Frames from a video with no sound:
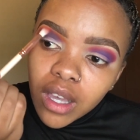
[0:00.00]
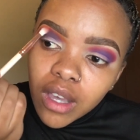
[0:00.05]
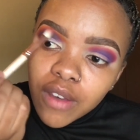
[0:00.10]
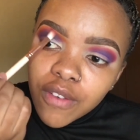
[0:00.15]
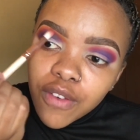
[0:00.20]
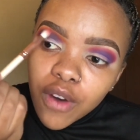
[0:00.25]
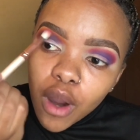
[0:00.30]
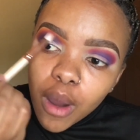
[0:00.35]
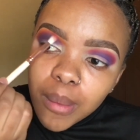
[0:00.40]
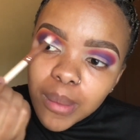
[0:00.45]

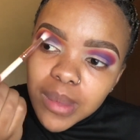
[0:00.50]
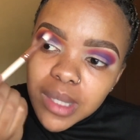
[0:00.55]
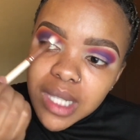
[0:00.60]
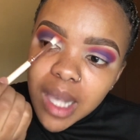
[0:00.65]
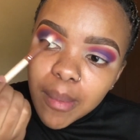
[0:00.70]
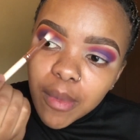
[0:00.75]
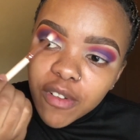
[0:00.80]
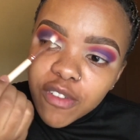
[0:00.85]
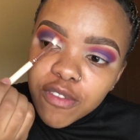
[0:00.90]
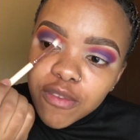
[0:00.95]
from
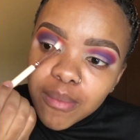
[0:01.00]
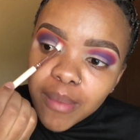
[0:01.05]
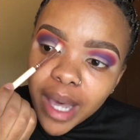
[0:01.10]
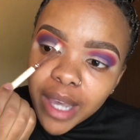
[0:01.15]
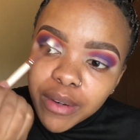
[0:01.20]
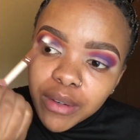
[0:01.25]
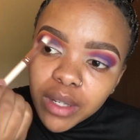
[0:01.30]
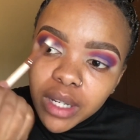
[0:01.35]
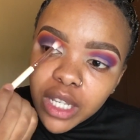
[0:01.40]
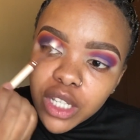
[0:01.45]
some of my
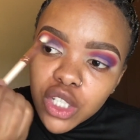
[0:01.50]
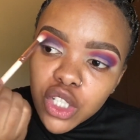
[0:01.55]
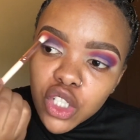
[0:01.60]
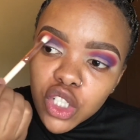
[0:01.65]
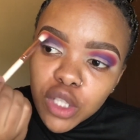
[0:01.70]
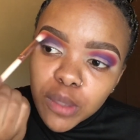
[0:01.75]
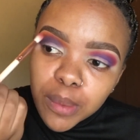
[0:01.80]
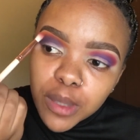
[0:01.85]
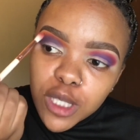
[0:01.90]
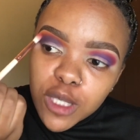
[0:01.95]

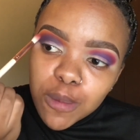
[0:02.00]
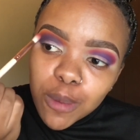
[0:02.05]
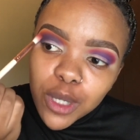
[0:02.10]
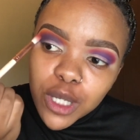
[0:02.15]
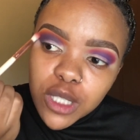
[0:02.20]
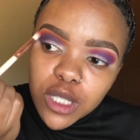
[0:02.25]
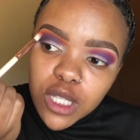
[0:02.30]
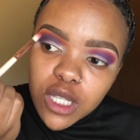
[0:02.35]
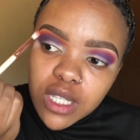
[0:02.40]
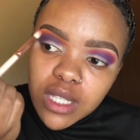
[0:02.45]
relationship
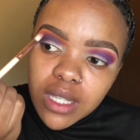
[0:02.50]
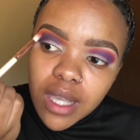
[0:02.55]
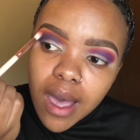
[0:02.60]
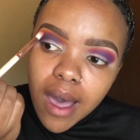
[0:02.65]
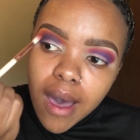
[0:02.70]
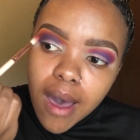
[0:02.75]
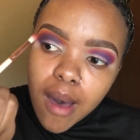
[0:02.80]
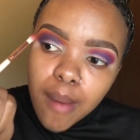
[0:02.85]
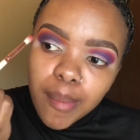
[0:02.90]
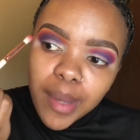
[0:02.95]
experiences,
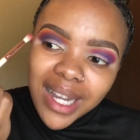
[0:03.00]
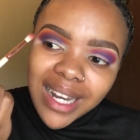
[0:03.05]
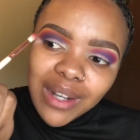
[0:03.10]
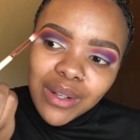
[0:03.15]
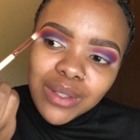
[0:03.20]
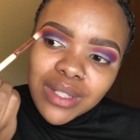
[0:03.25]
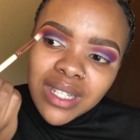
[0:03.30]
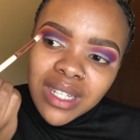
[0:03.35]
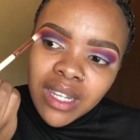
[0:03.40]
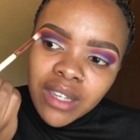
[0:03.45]
but I
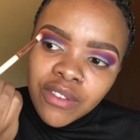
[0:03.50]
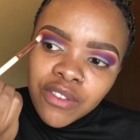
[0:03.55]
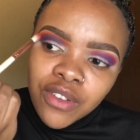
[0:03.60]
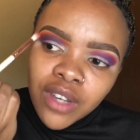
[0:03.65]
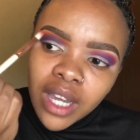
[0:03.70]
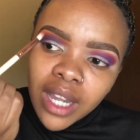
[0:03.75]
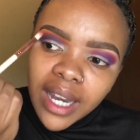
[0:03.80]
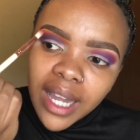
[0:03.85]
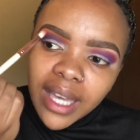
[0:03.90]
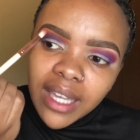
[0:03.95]
would
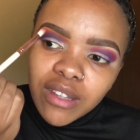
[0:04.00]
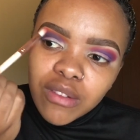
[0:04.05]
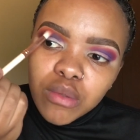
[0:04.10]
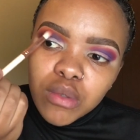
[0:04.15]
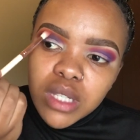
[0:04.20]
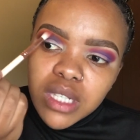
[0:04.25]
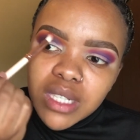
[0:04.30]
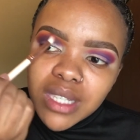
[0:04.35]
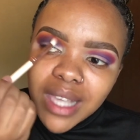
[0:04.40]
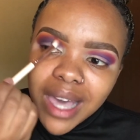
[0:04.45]
never like
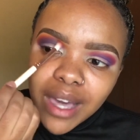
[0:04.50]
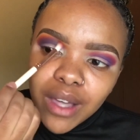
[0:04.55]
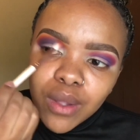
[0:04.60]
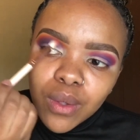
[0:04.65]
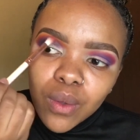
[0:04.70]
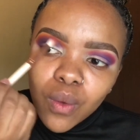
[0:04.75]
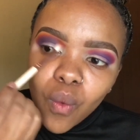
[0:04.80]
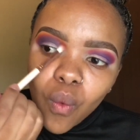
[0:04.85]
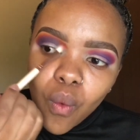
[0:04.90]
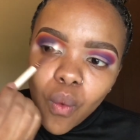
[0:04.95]

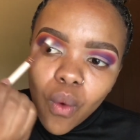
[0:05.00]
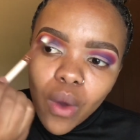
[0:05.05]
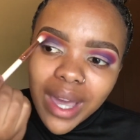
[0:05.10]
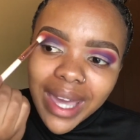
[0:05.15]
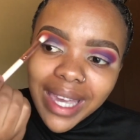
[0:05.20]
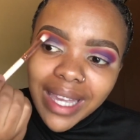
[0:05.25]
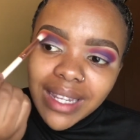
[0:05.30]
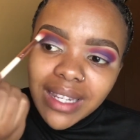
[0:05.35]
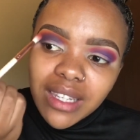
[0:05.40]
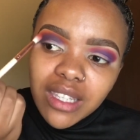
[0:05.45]
recycle
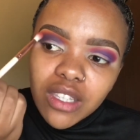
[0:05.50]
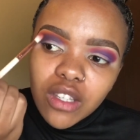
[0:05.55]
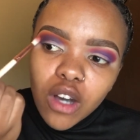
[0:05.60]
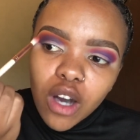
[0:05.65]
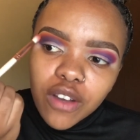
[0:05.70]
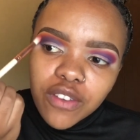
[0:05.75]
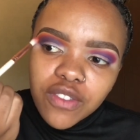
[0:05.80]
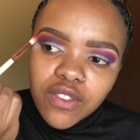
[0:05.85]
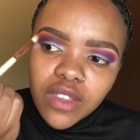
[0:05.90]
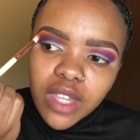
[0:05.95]
any of
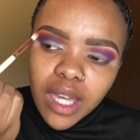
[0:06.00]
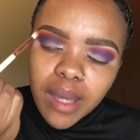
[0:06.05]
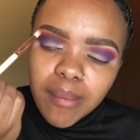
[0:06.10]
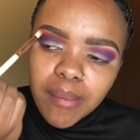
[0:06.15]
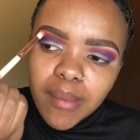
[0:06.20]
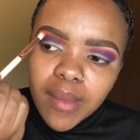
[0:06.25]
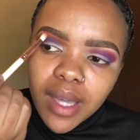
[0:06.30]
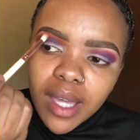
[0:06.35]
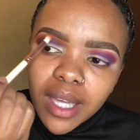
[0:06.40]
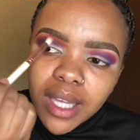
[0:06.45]
them.
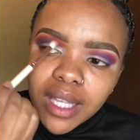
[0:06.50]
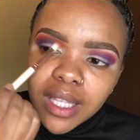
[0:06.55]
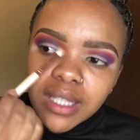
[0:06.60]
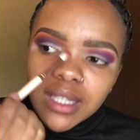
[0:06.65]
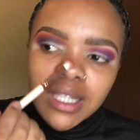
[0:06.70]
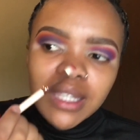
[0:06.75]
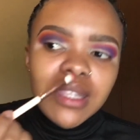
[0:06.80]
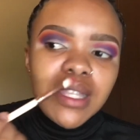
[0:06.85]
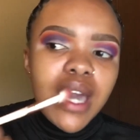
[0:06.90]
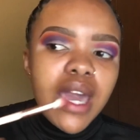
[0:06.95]
The
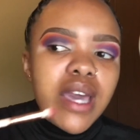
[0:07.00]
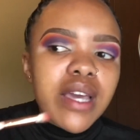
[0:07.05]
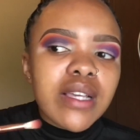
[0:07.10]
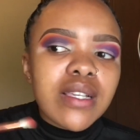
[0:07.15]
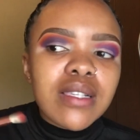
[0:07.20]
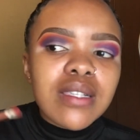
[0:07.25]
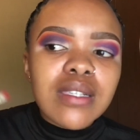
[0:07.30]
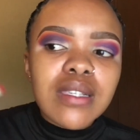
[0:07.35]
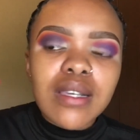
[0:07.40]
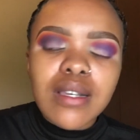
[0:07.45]
thing
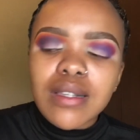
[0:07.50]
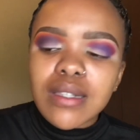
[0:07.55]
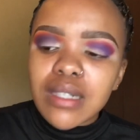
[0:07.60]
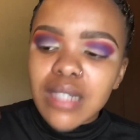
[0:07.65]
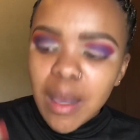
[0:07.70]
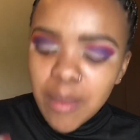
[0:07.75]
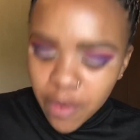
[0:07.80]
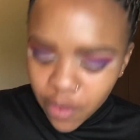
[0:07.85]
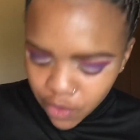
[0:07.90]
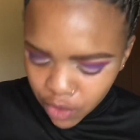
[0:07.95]
is,
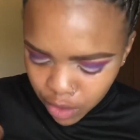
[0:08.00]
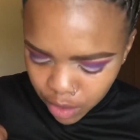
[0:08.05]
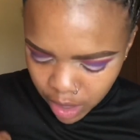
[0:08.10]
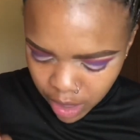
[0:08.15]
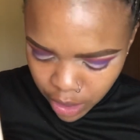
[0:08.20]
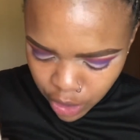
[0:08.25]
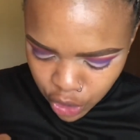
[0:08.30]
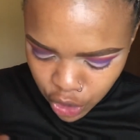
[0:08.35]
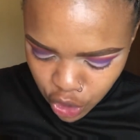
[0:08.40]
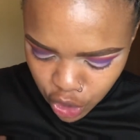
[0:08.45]
some of the
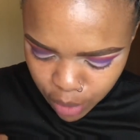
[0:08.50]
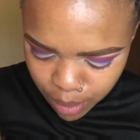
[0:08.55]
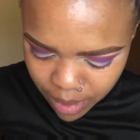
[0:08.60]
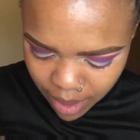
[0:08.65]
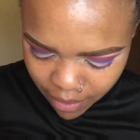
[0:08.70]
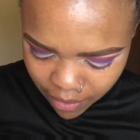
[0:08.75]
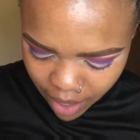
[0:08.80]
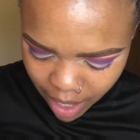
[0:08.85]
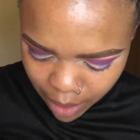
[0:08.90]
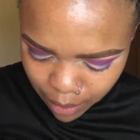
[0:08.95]
relationships
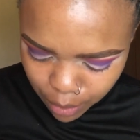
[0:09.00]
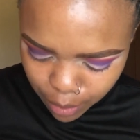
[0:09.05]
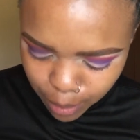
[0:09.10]
I've had with